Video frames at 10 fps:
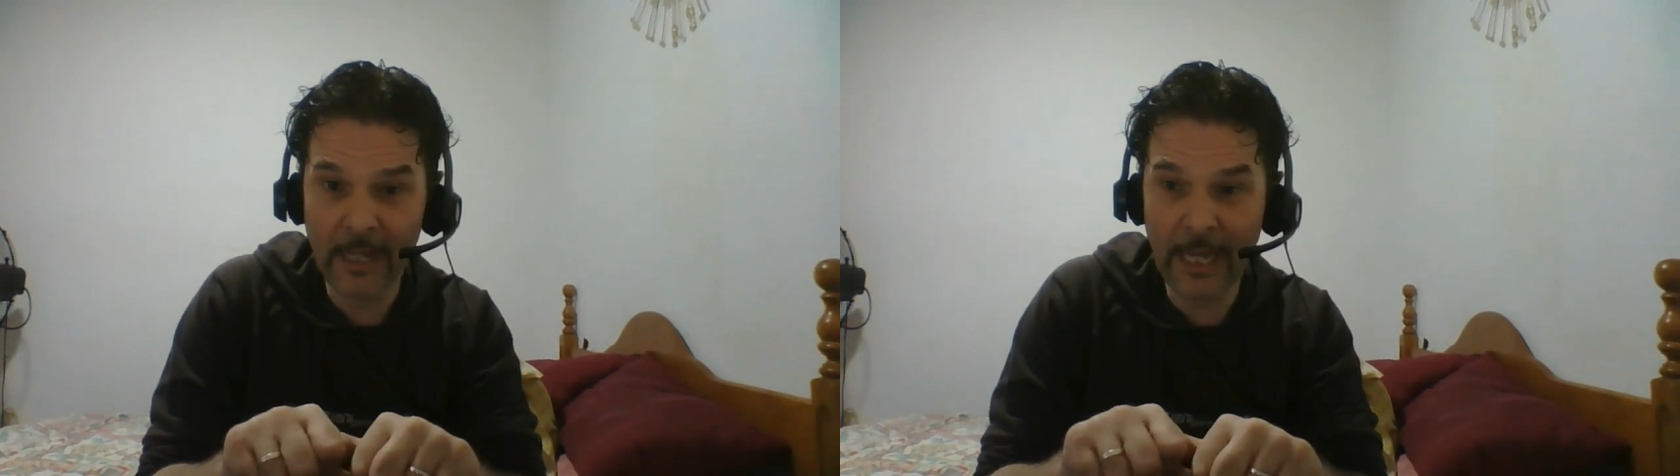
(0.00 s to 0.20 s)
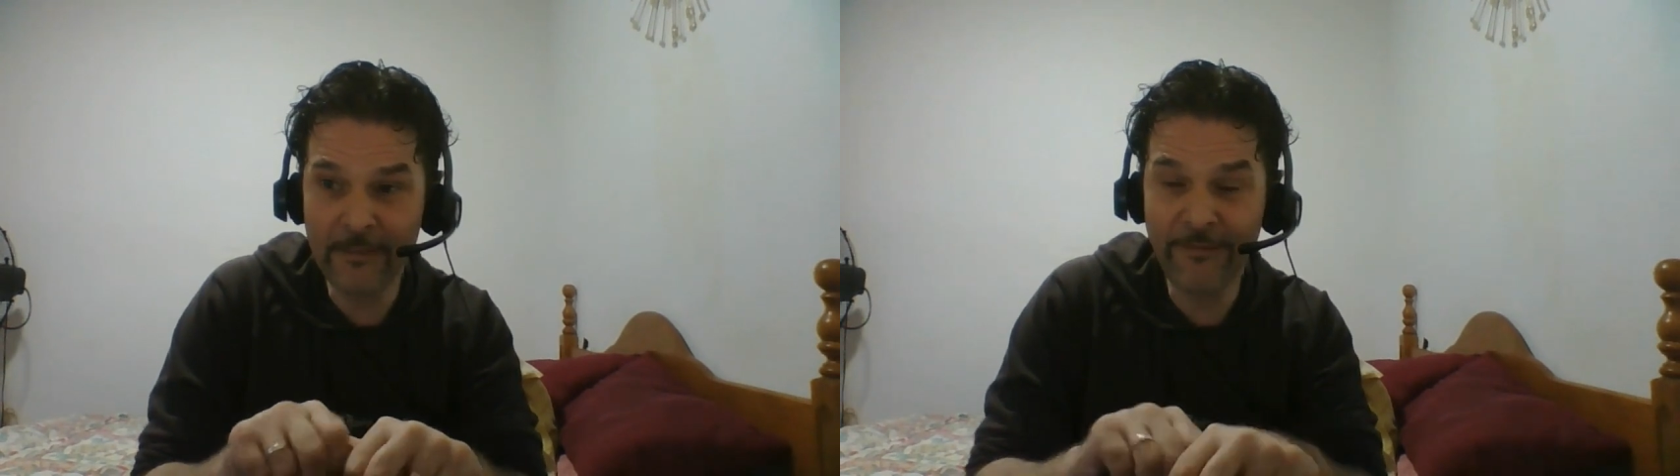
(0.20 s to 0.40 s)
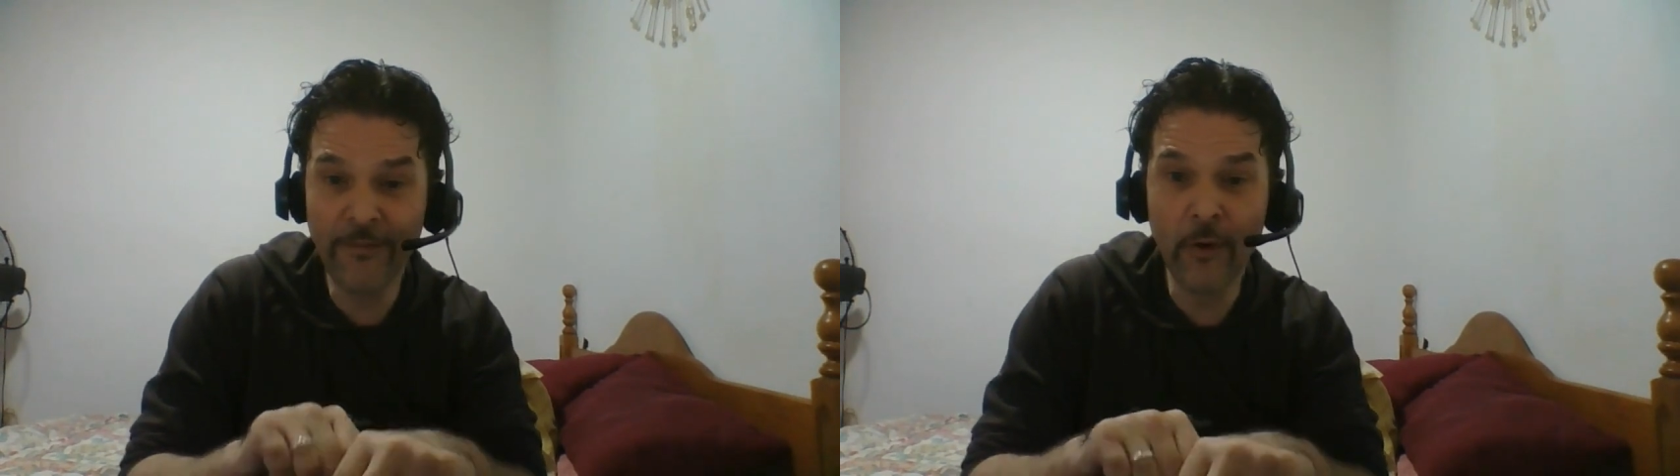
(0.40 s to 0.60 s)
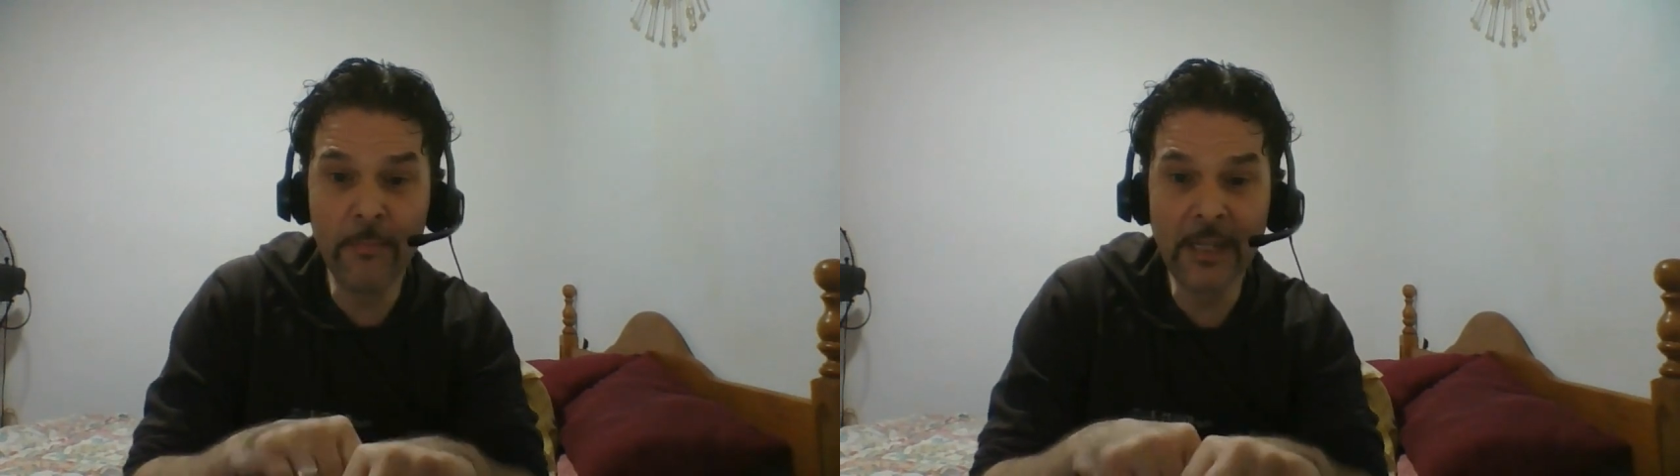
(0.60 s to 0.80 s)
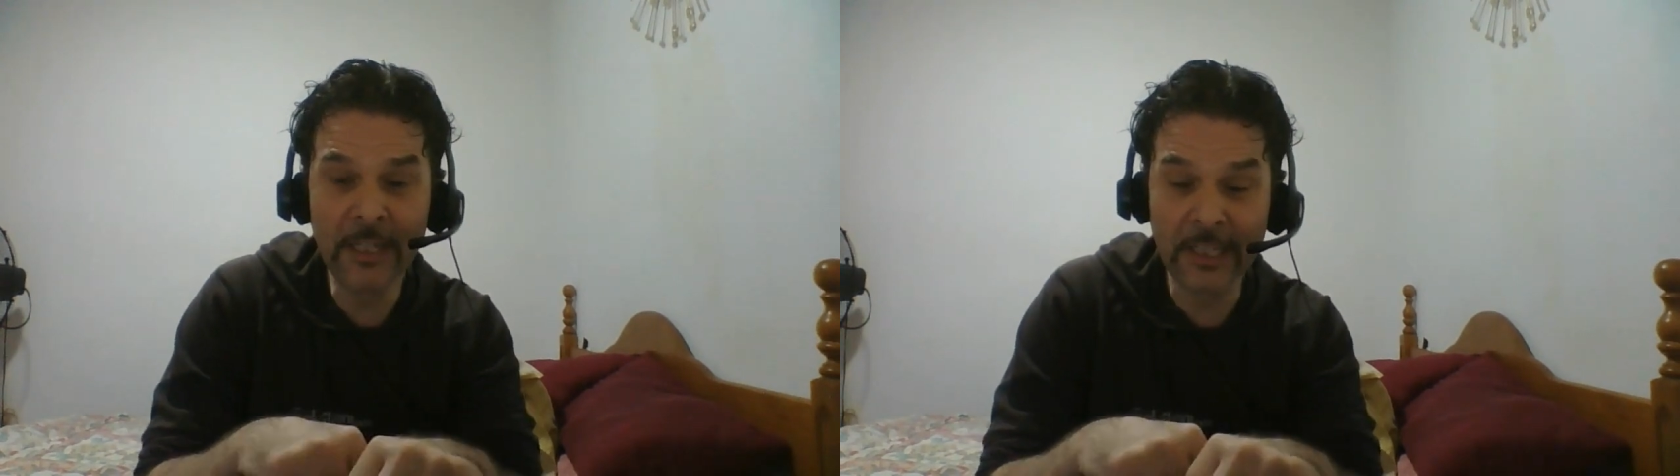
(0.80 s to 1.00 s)
and
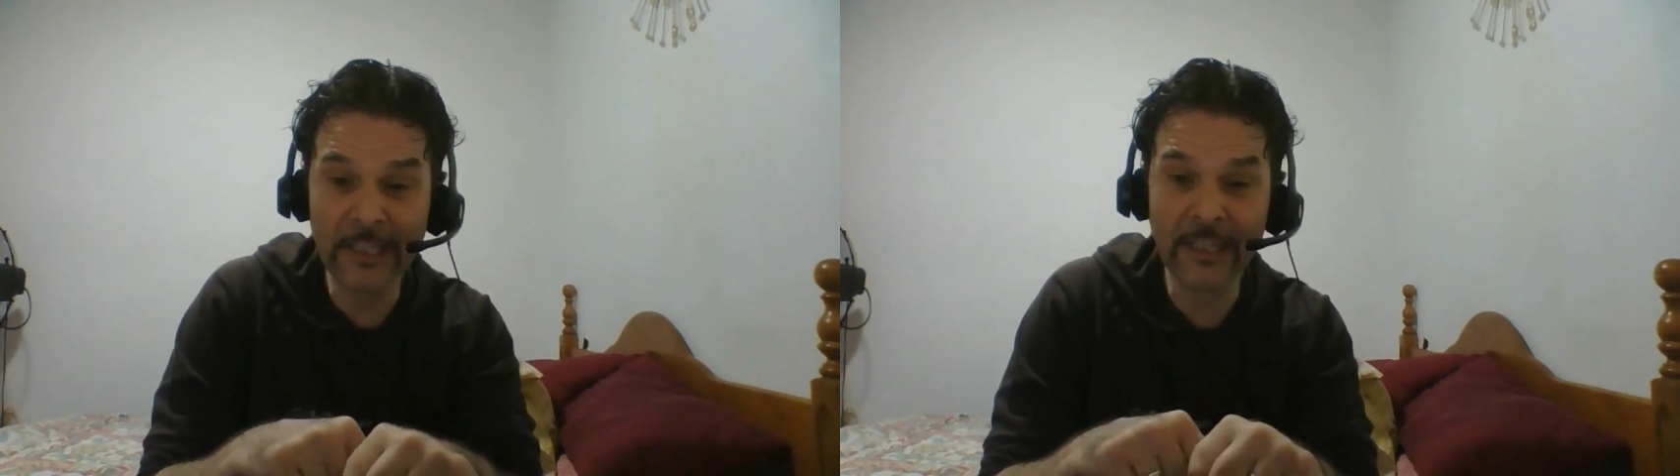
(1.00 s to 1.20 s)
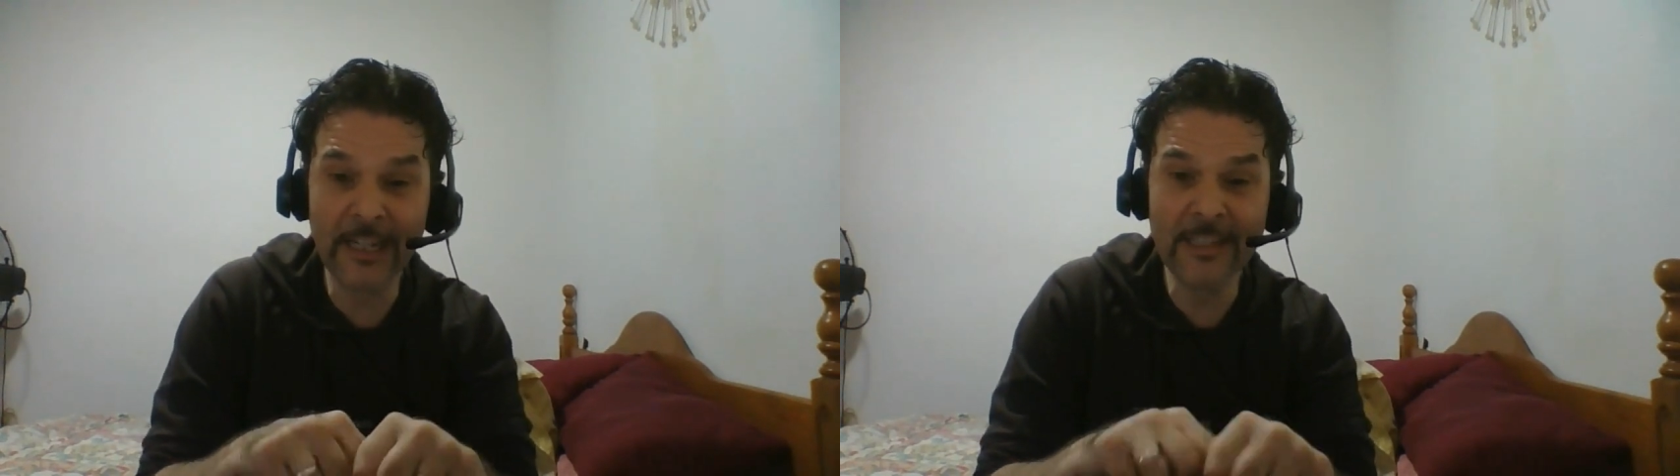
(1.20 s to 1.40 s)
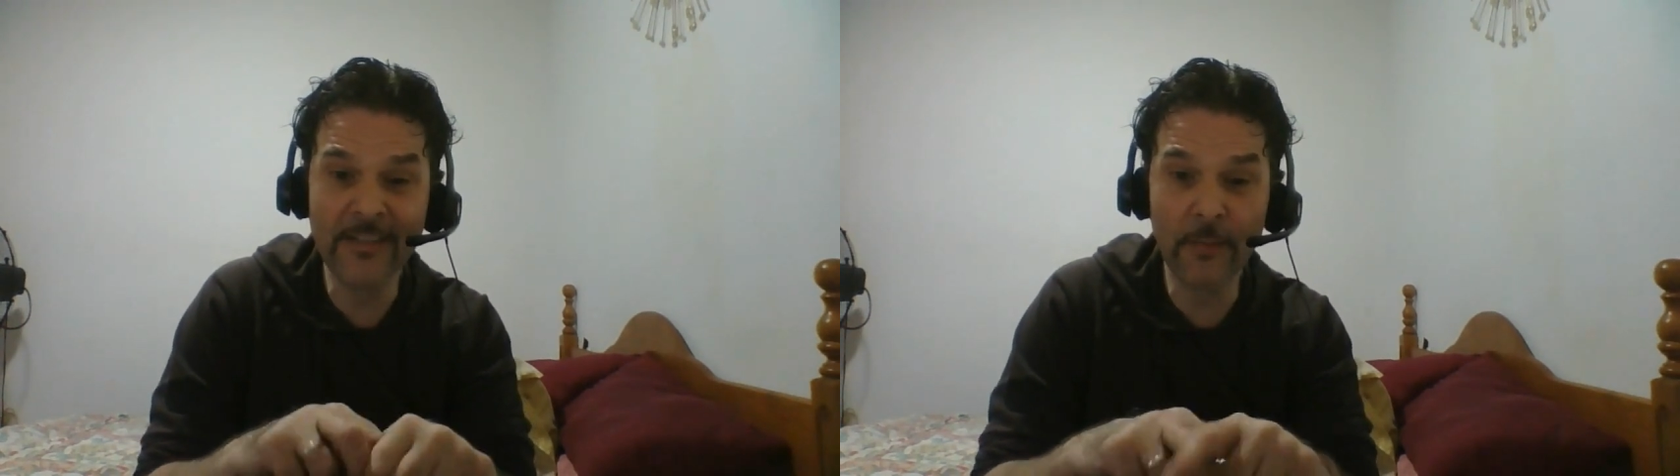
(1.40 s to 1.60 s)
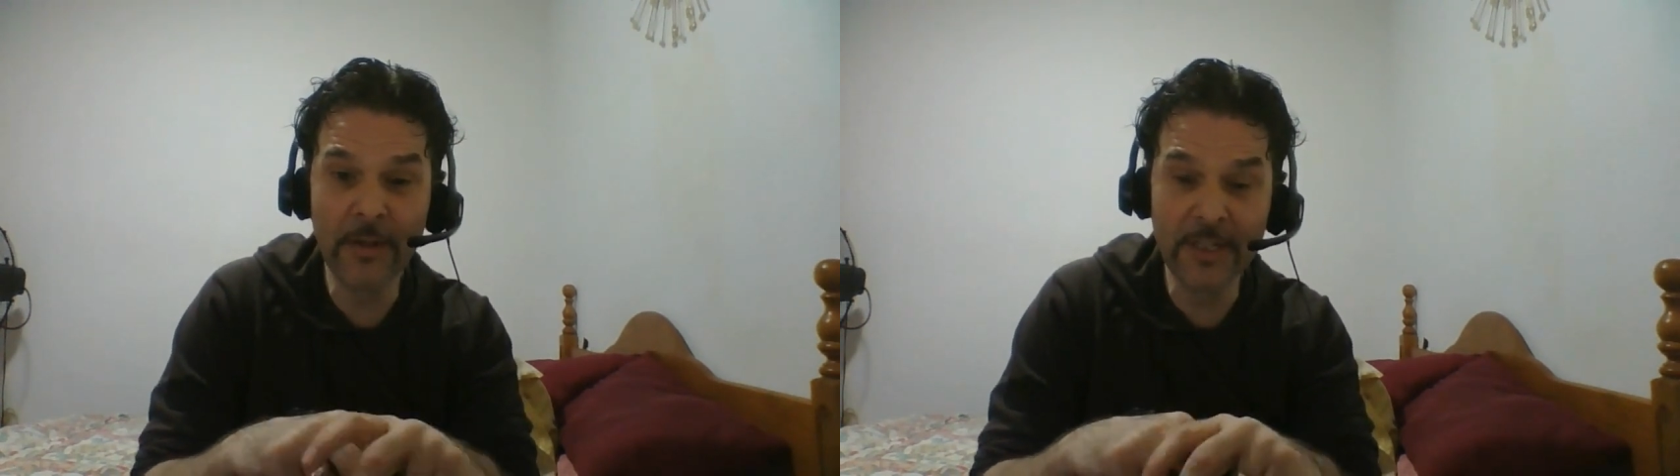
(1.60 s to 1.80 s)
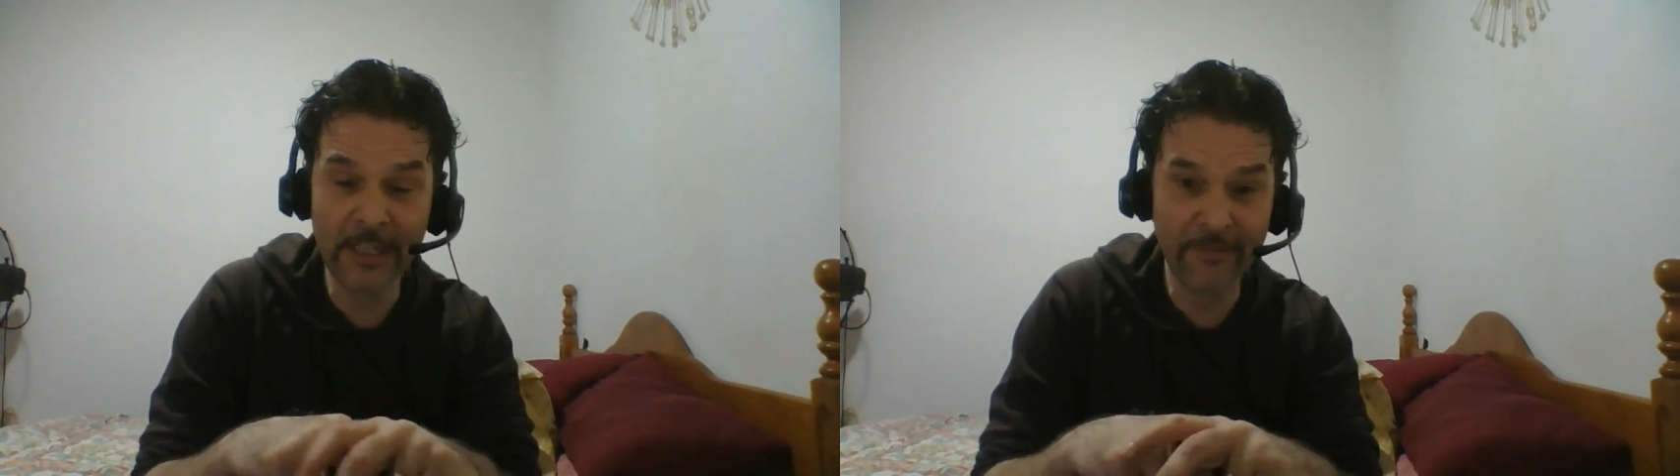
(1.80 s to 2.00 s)
forming a society
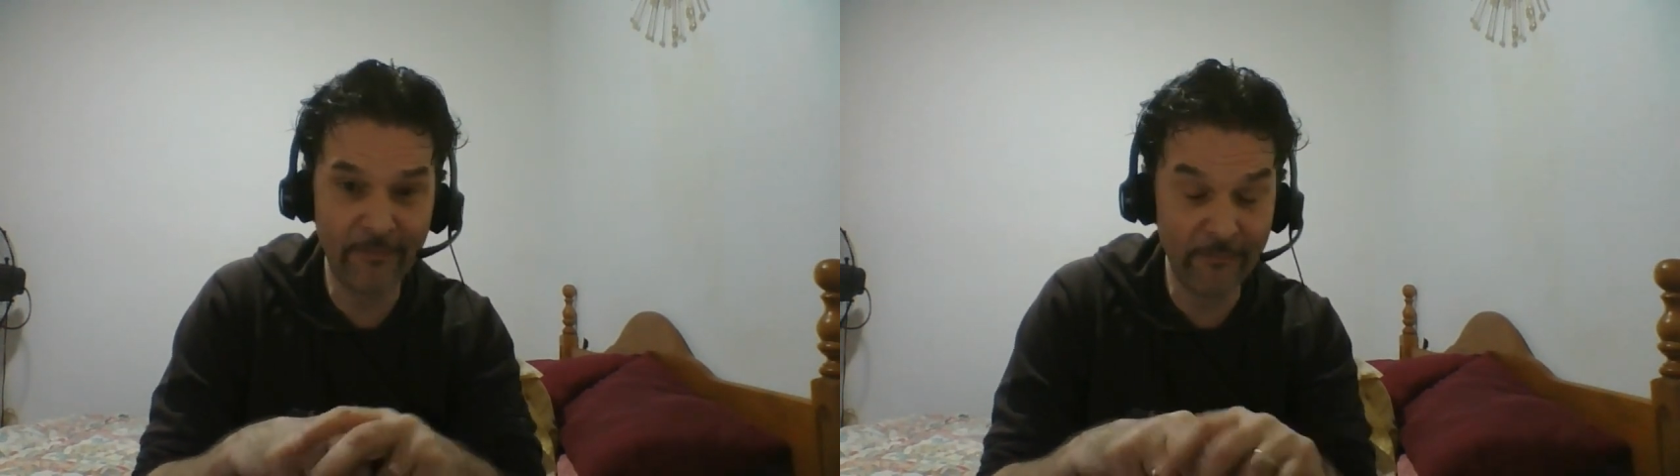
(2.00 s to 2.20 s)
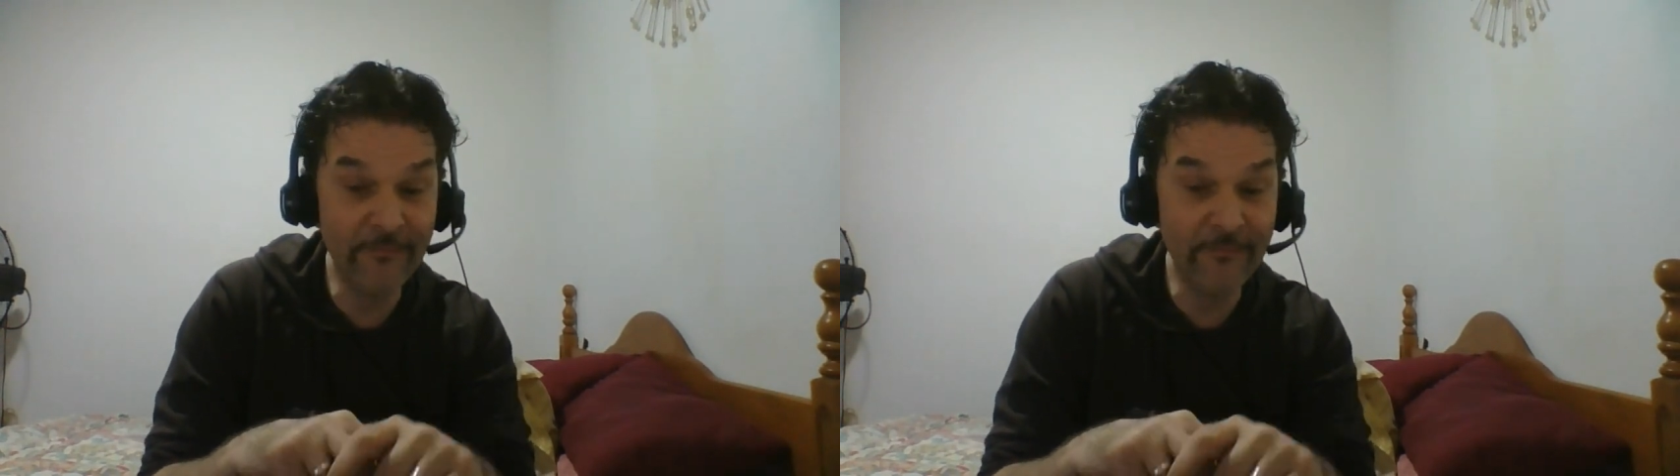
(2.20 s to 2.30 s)
which is